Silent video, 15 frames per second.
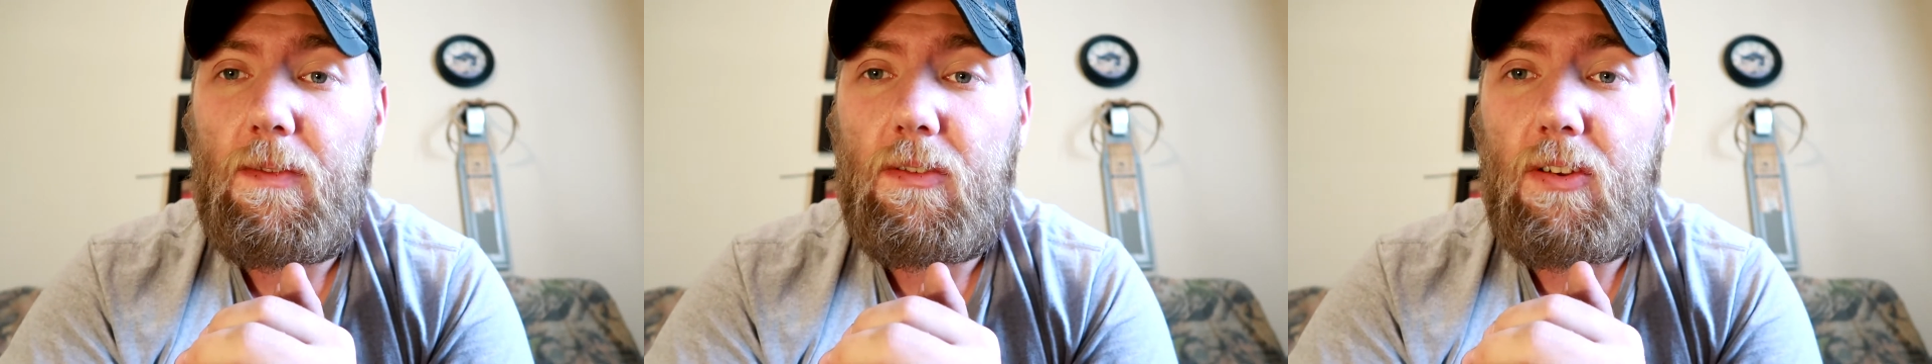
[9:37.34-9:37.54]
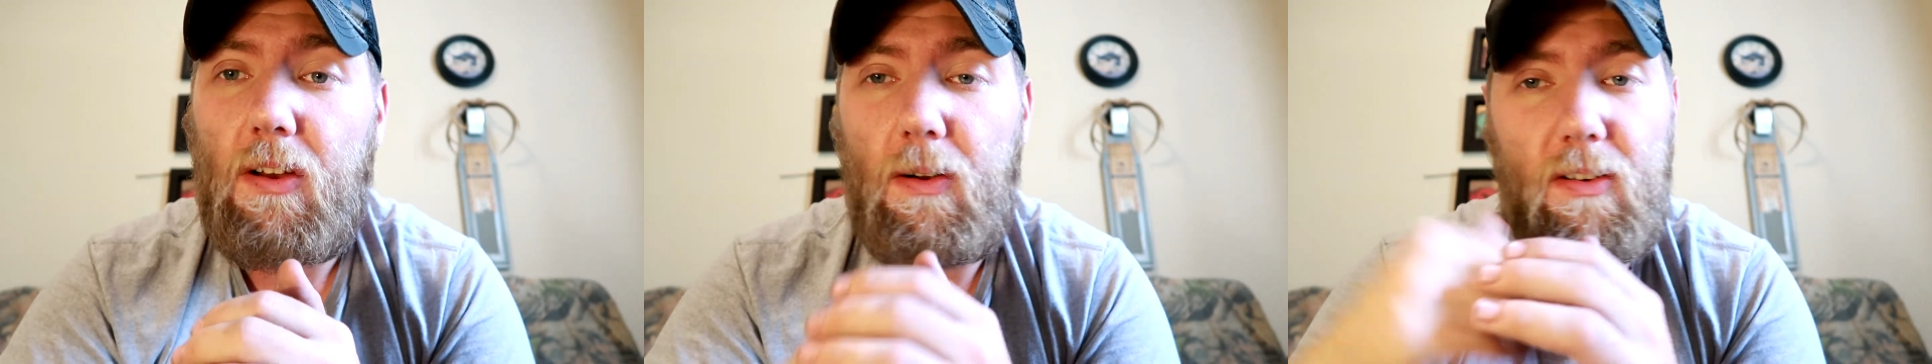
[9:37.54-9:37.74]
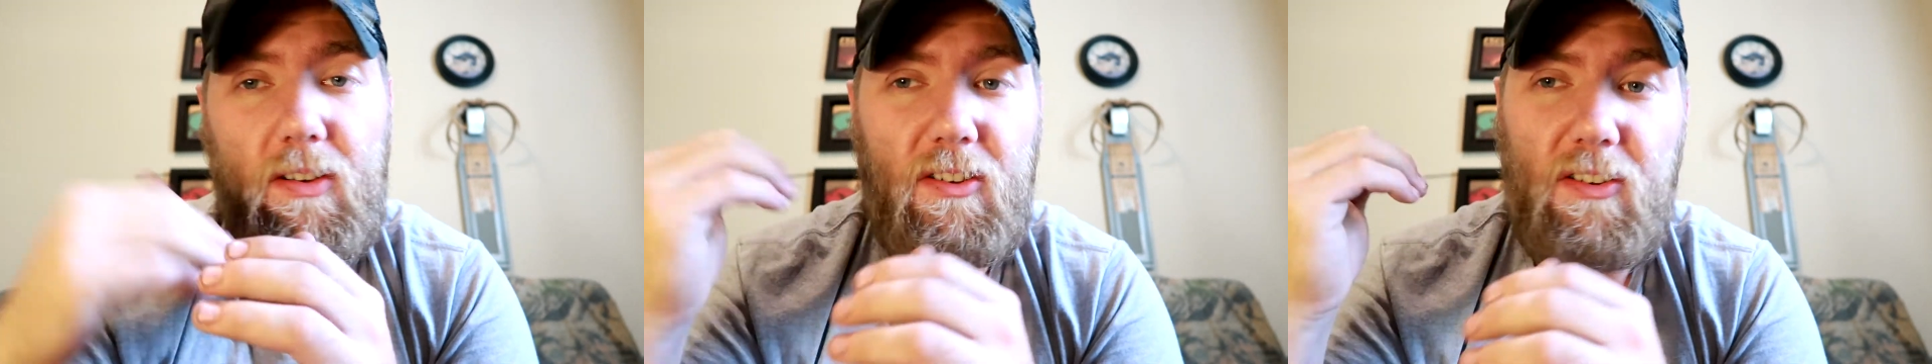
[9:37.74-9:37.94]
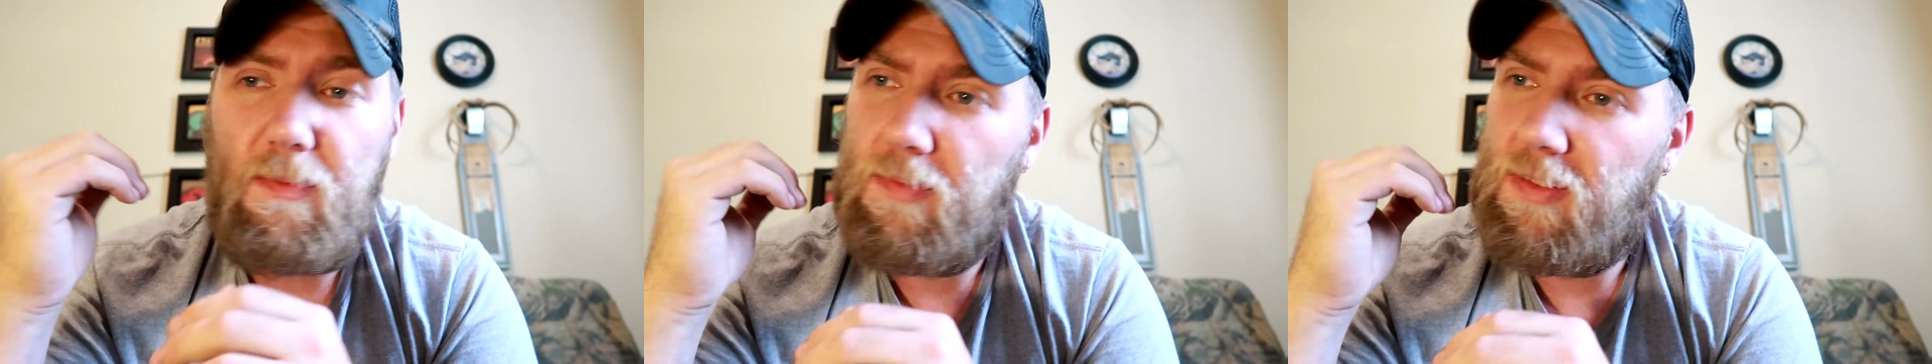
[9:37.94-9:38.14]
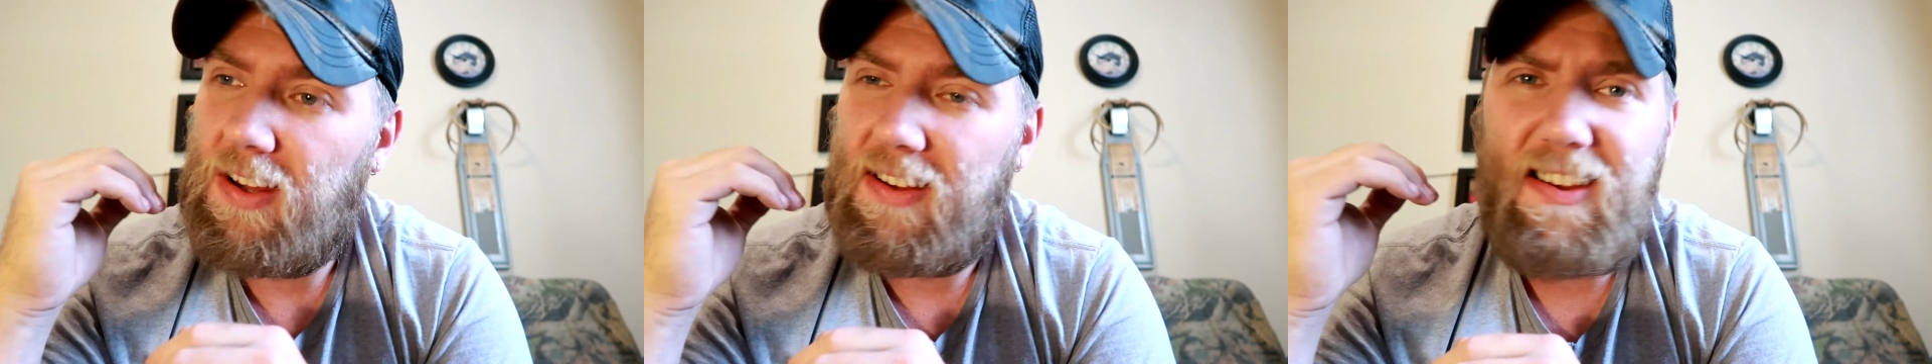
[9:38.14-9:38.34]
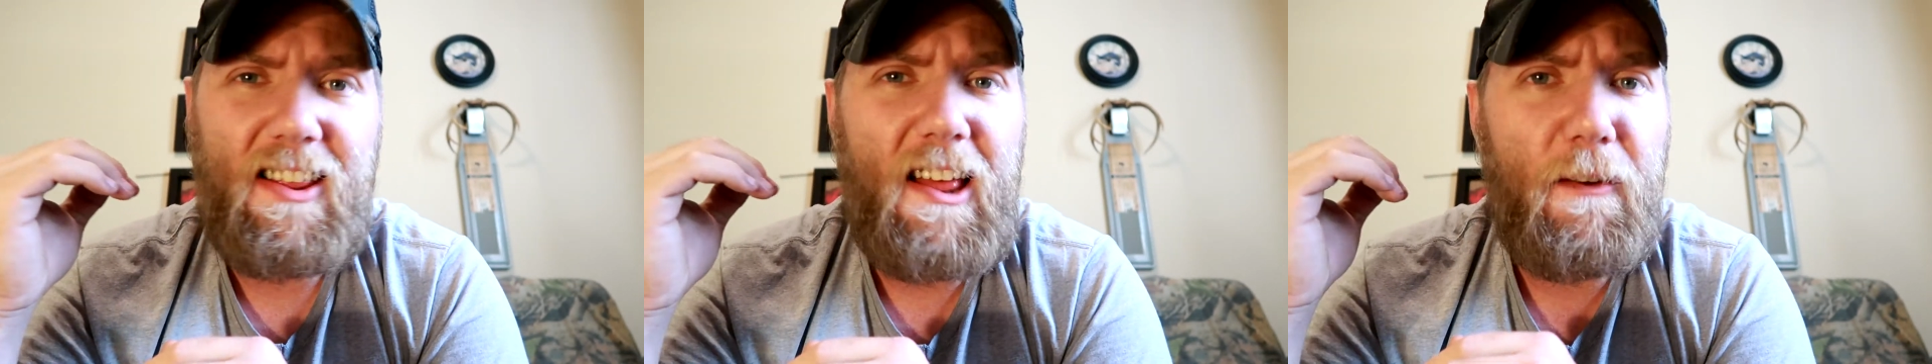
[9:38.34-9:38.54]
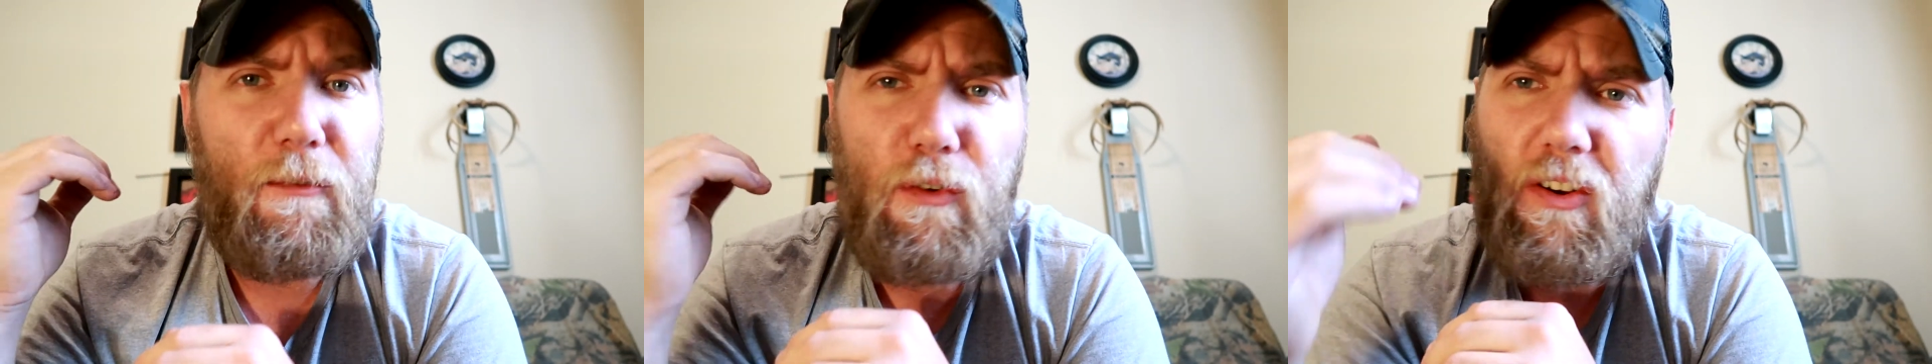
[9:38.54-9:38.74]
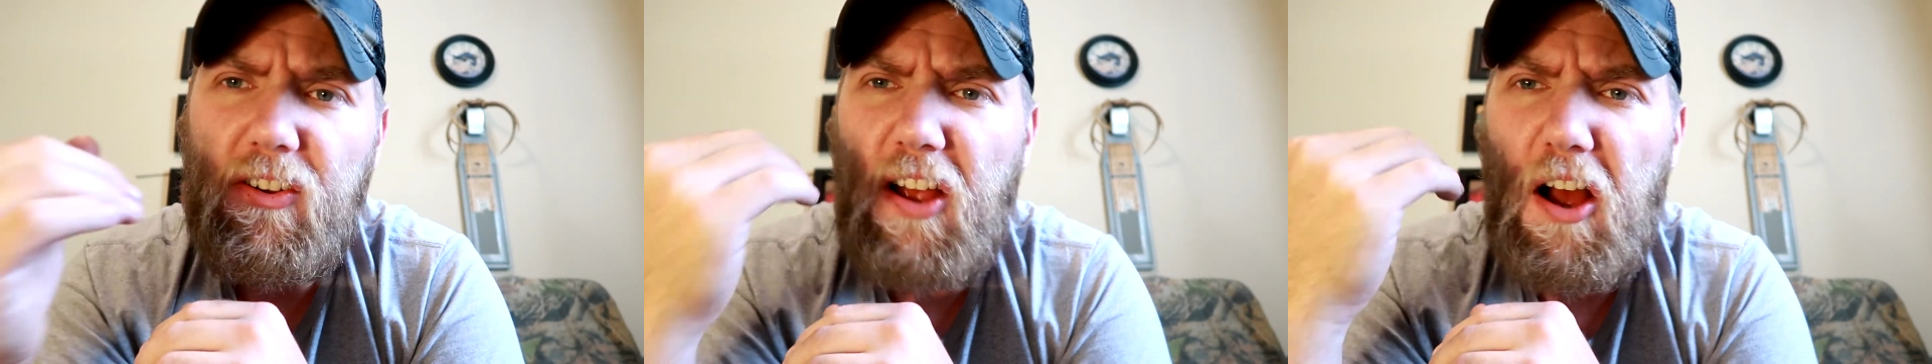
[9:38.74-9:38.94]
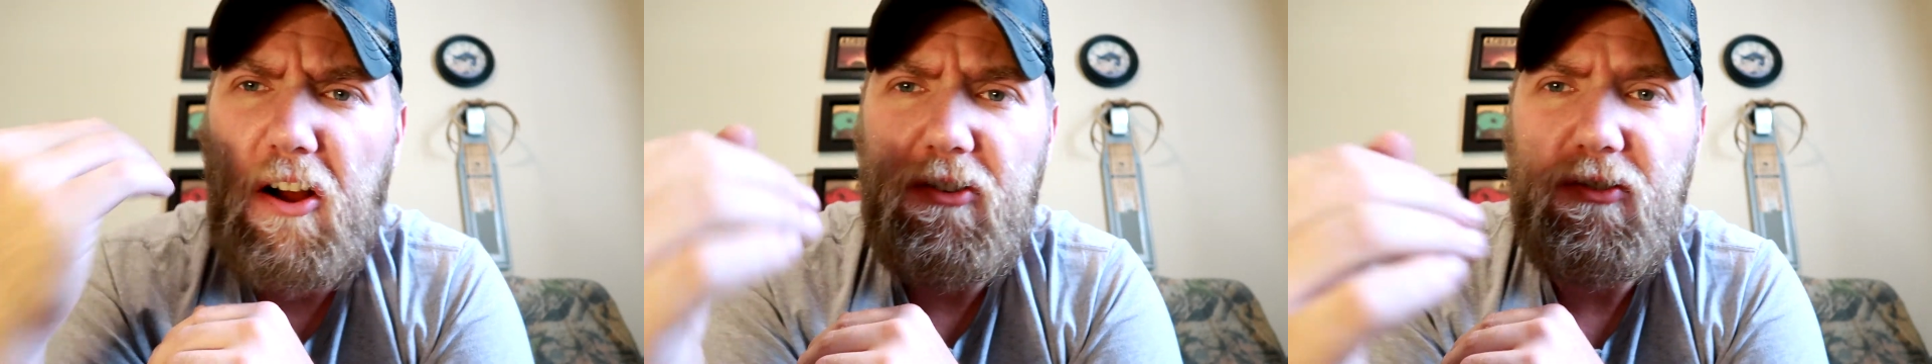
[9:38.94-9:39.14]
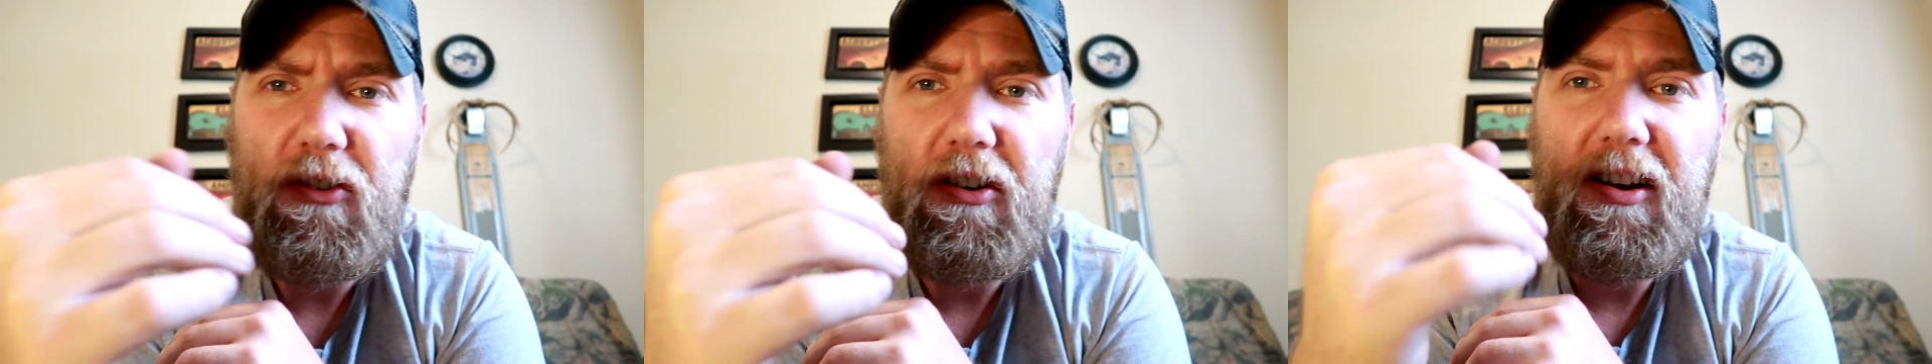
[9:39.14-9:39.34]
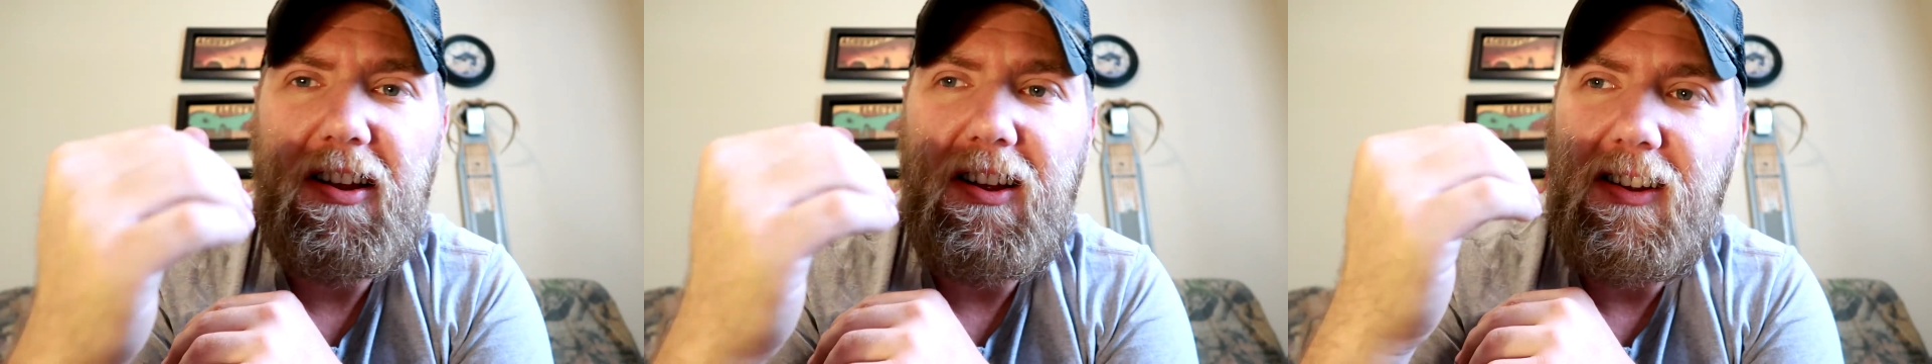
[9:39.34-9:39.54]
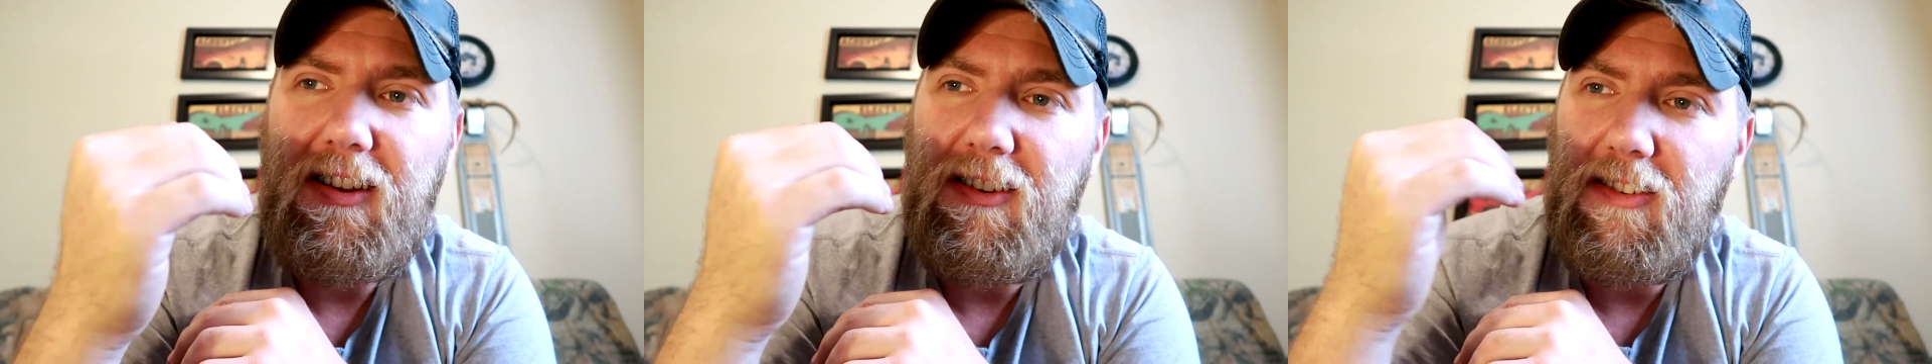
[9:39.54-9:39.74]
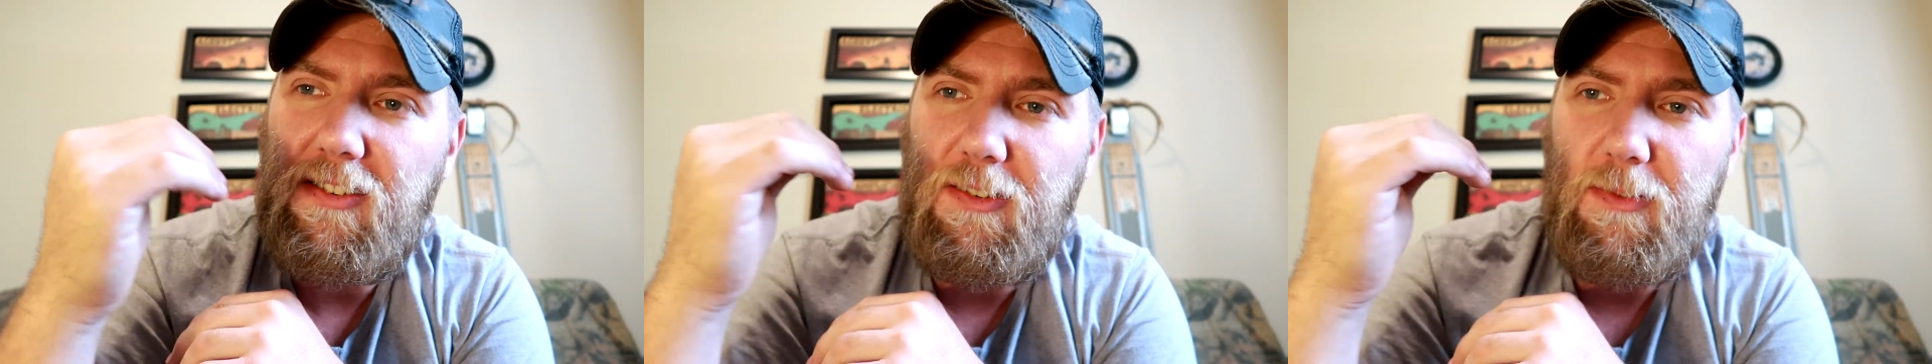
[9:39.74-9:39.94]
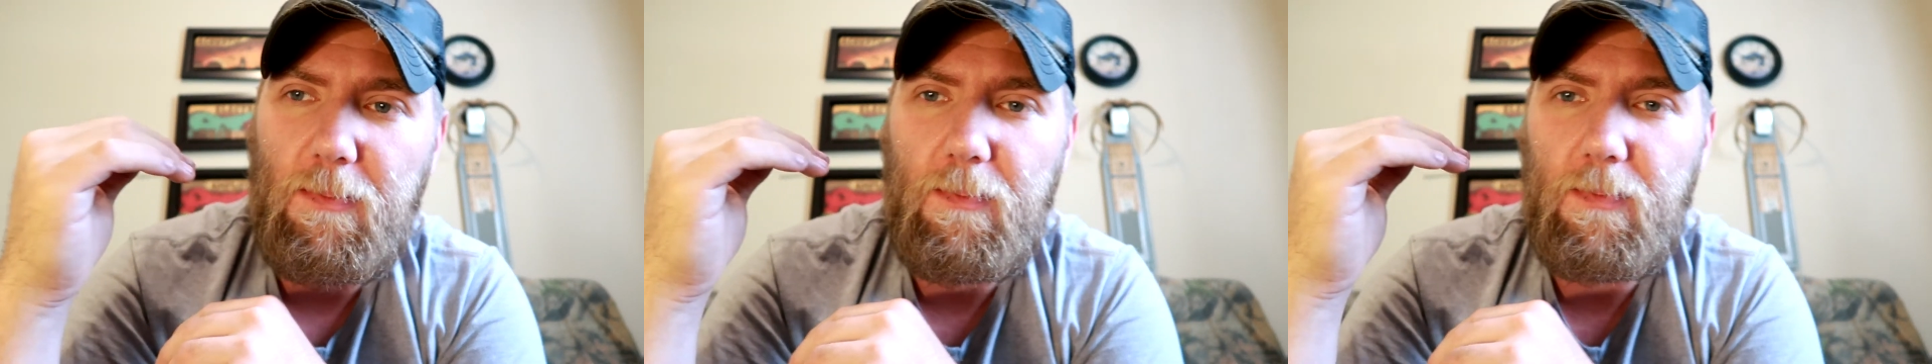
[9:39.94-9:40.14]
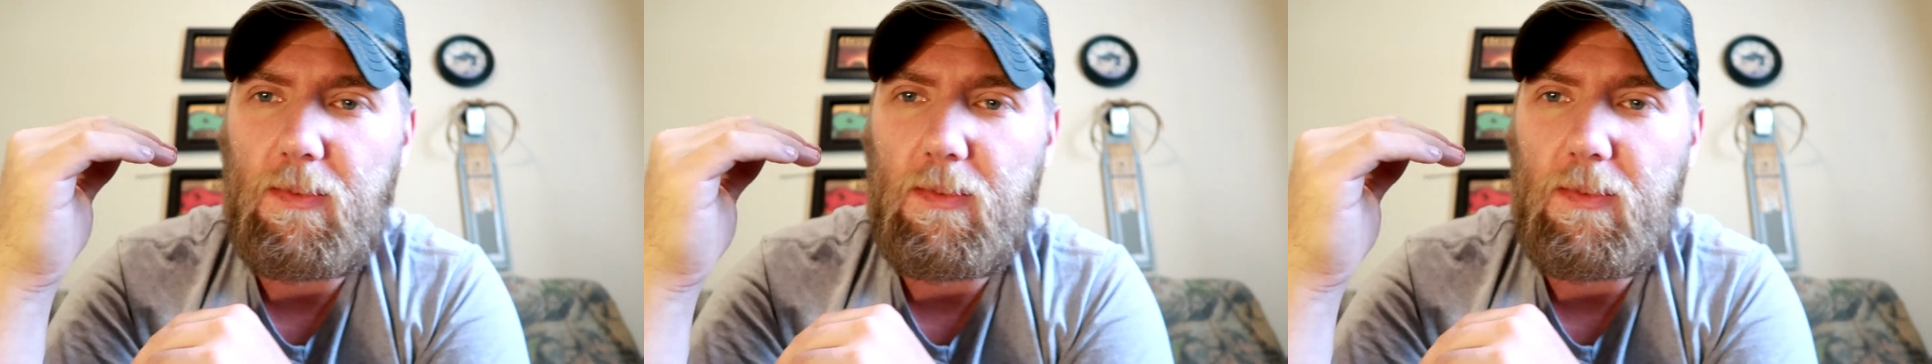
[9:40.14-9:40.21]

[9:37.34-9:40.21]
So they say that first 100 is